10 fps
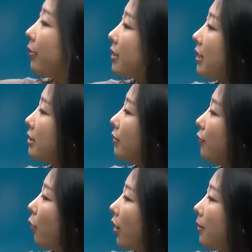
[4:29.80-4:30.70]
possessive
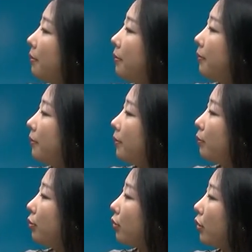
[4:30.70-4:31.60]
form,
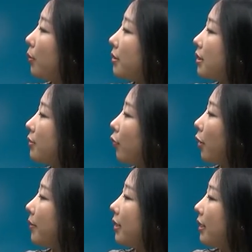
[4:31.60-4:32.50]
plural possessive
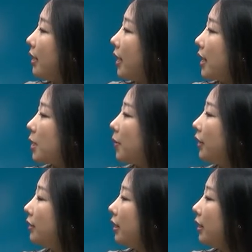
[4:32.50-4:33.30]
form, it's spelled